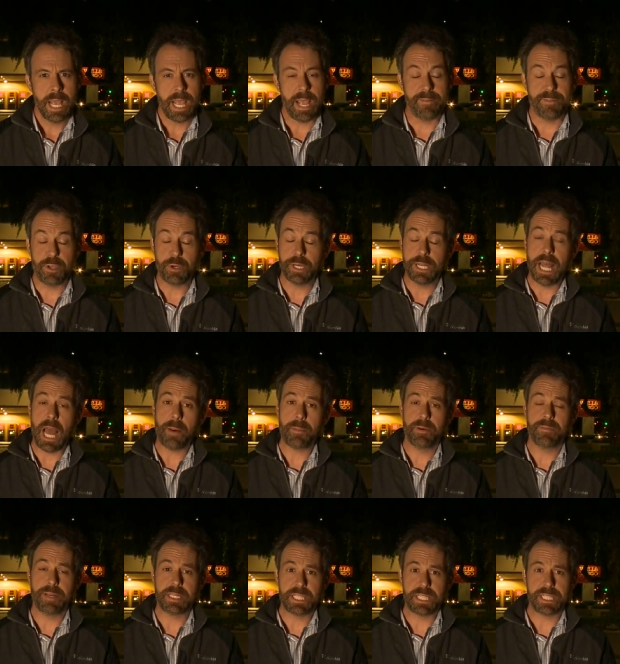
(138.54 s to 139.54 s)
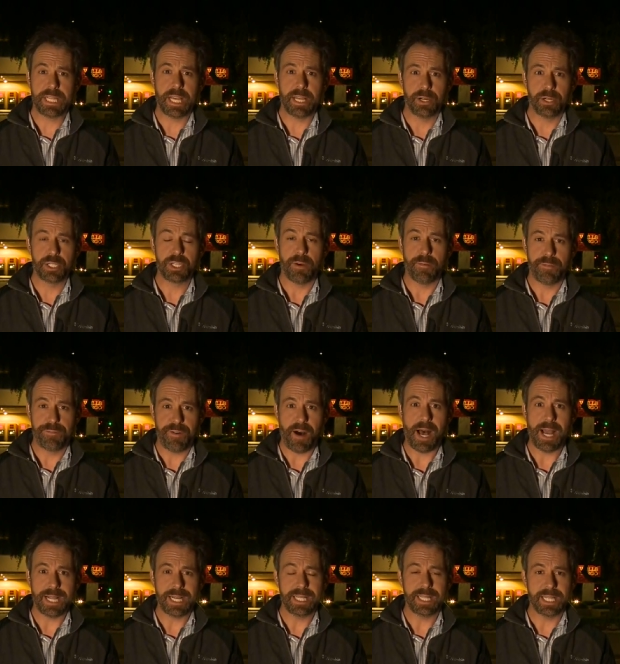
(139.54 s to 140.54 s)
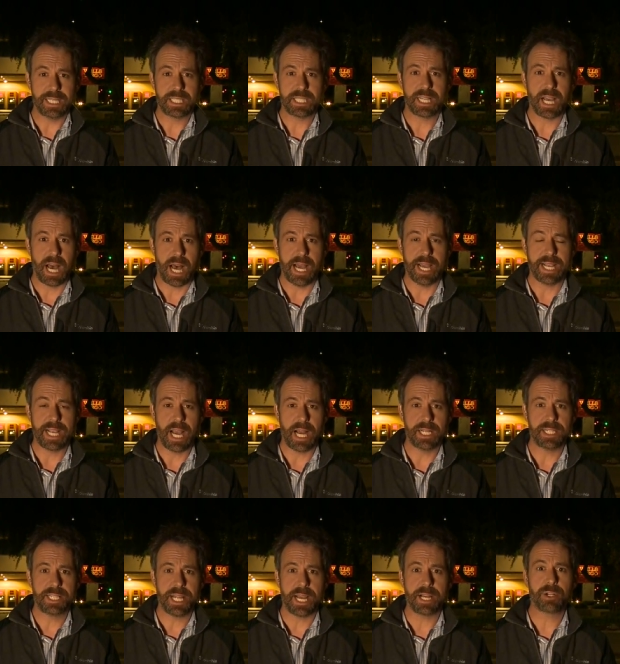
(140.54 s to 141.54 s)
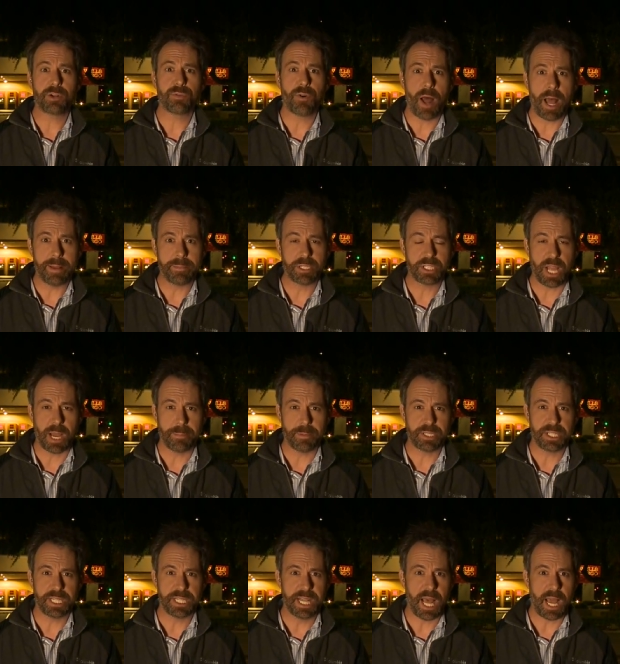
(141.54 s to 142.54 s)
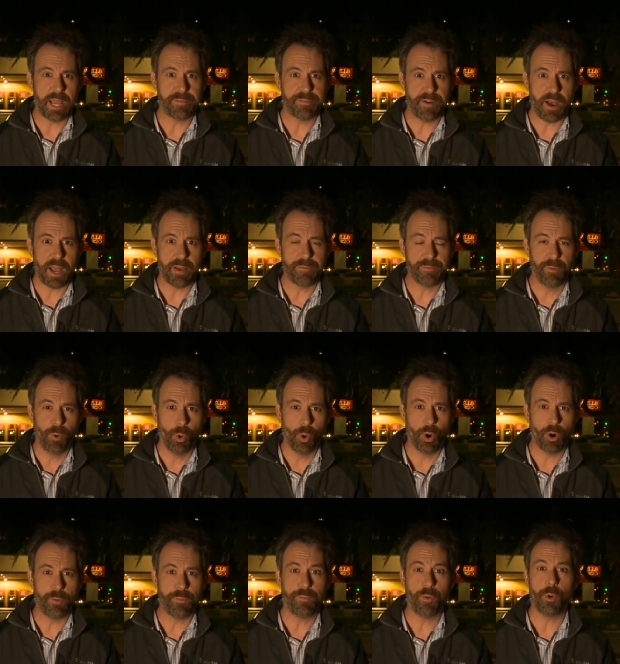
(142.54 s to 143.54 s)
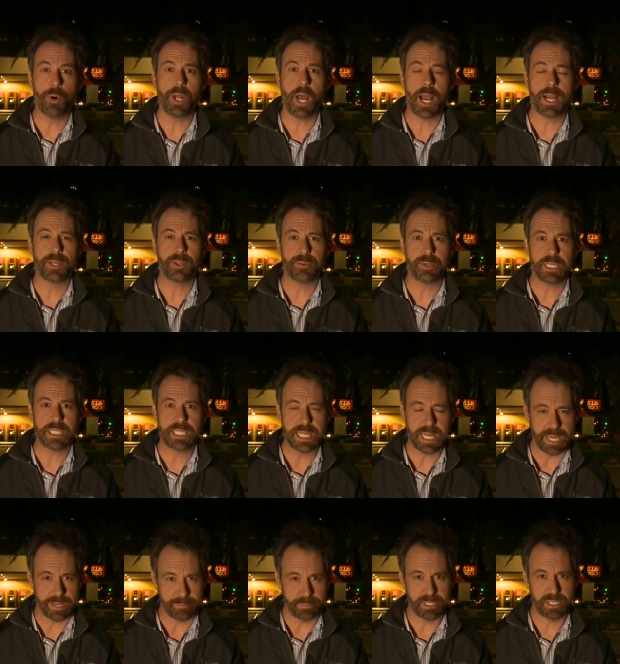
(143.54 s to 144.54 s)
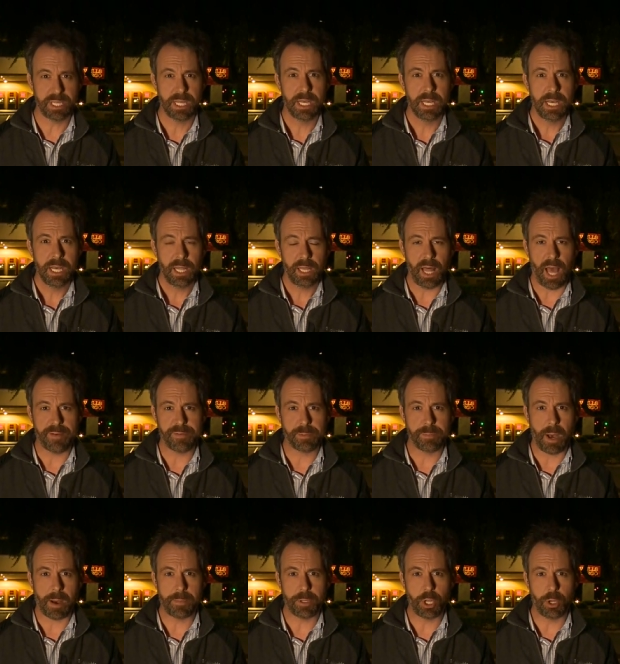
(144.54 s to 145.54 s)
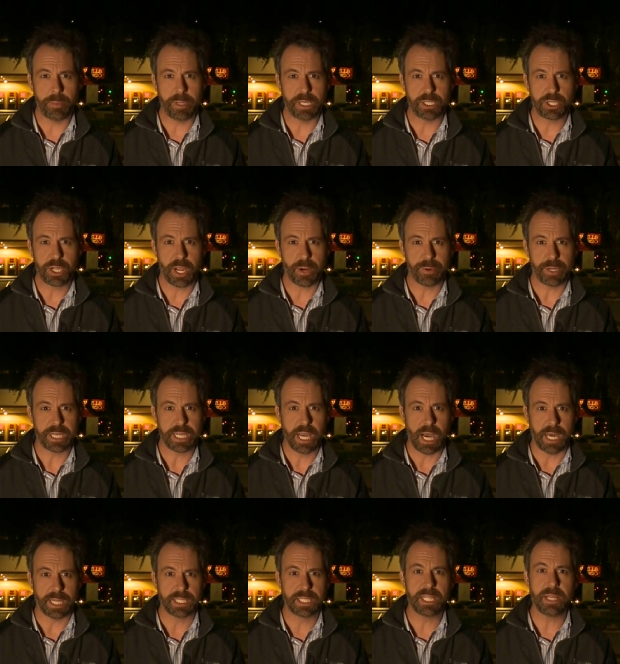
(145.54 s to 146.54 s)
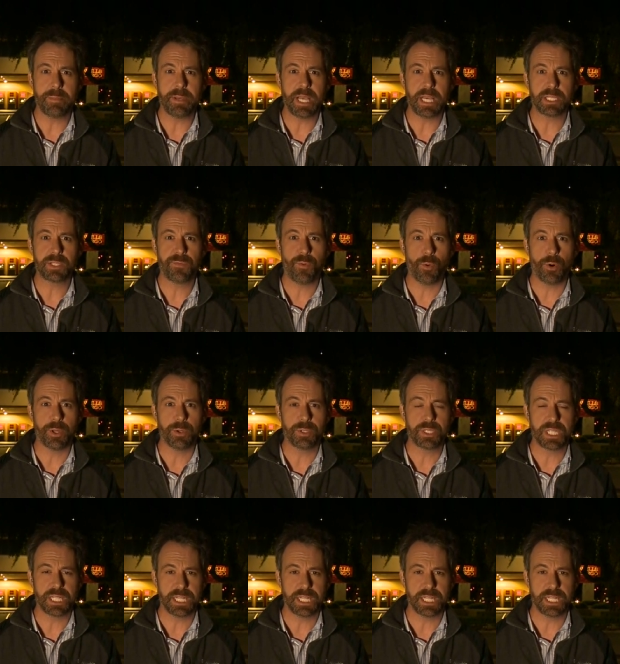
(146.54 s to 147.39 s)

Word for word: If you can help investigators find this guy, contact Crime Stoppers at 954 493 TIPS. Live in Pompano Beach, Carey Codd, CBS 4 News